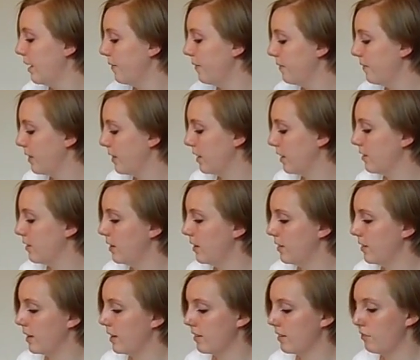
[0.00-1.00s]
Yeah, that's
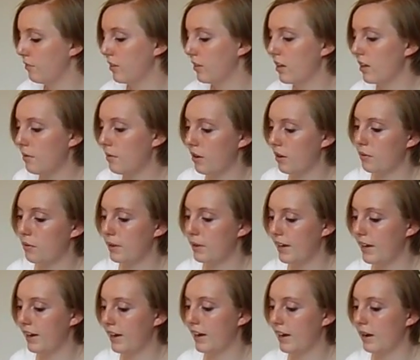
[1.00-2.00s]
it. That's everything I'm going
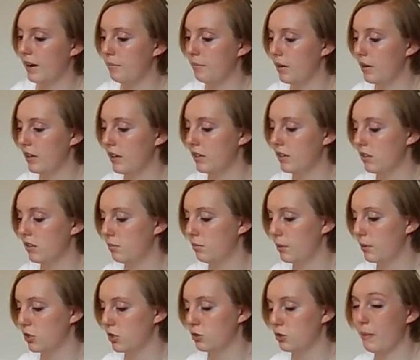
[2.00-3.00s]
to be taking in my
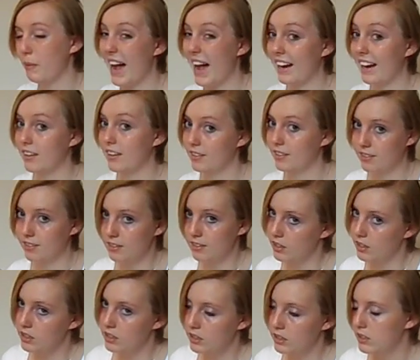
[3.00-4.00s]
sponge
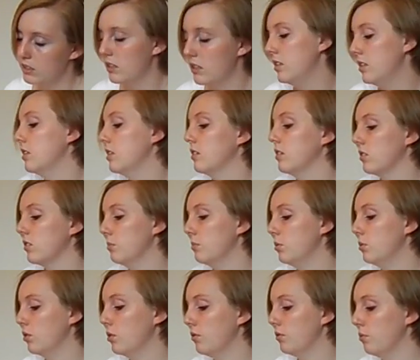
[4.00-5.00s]
bags. I think I've
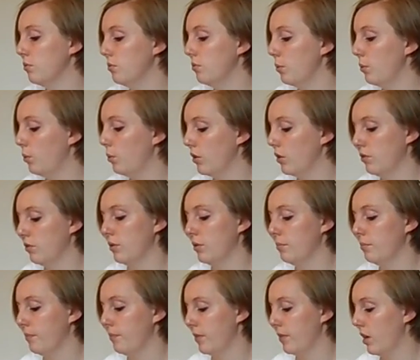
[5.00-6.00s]
got more than one of
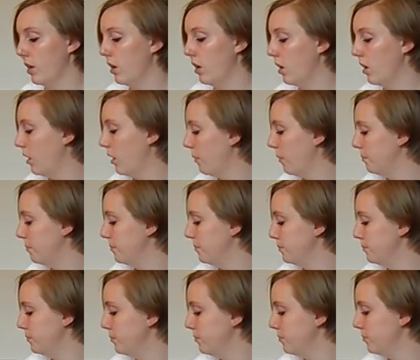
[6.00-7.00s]
them.
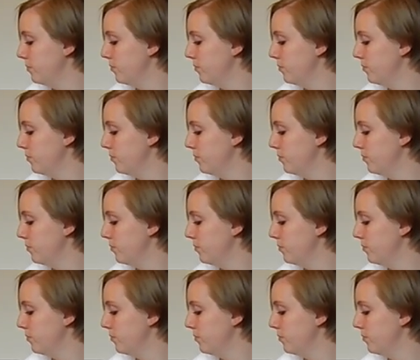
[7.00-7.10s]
